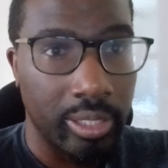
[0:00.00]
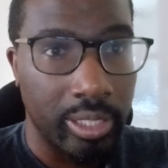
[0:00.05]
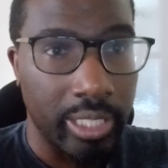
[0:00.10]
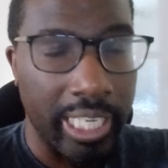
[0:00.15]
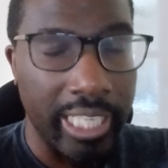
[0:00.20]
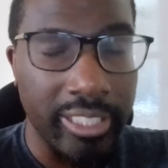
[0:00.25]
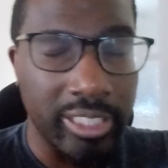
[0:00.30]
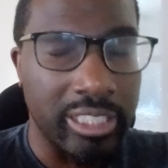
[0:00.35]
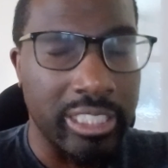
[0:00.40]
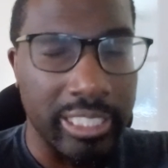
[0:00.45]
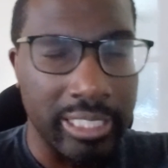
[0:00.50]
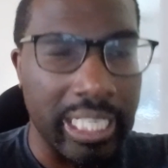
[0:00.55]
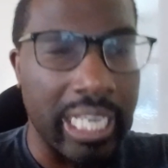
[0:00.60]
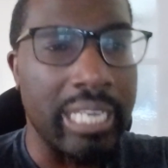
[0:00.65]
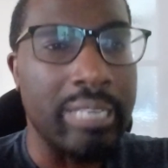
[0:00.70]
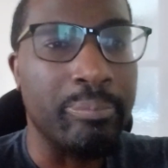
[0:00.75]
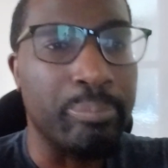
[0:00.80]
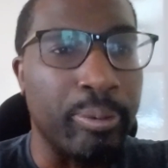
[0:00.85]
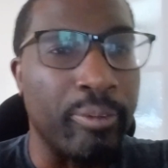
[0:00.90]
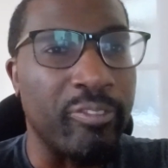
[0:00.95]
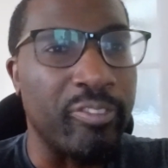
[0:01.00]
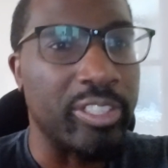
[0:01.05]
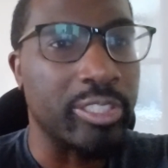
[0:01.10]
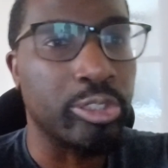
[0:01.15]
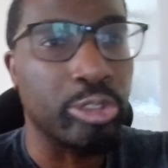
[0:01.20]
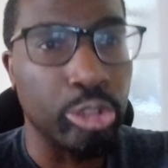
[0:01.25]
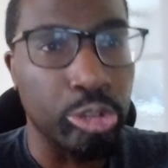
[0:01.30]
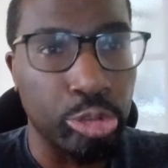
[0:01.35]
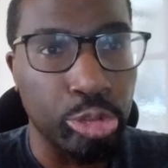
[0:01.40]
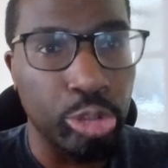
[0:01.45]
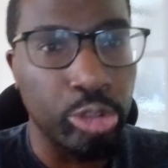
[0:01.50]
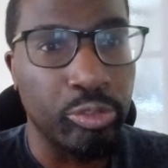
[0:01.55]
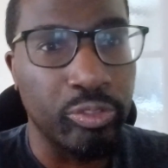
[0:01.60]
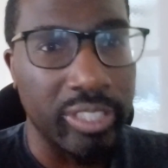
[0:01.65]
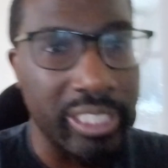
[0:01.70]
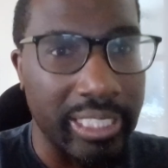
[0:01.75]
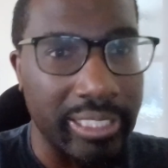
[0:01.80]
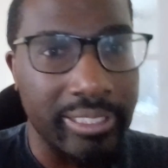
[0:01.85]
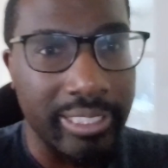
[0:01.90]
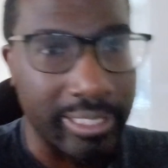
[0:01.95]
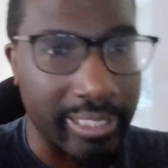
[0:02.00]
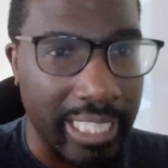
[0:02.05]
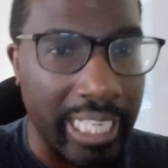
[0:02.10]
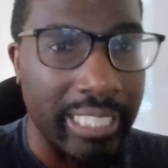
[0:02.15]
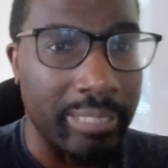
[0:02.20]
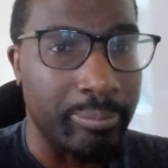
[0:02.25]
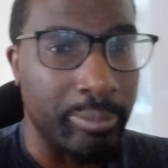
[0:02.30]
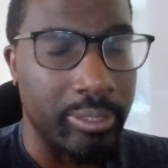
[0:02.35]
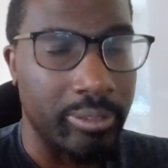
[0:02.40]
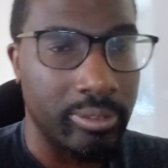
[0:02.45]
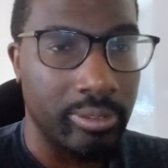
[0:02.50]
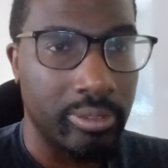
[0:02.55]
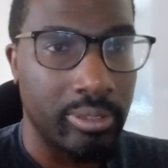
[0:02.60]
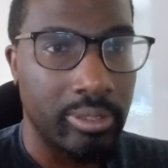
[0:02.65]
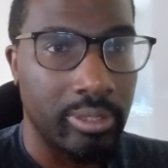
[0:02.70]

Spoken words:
Hence the name Professor of Truth and Entertainment.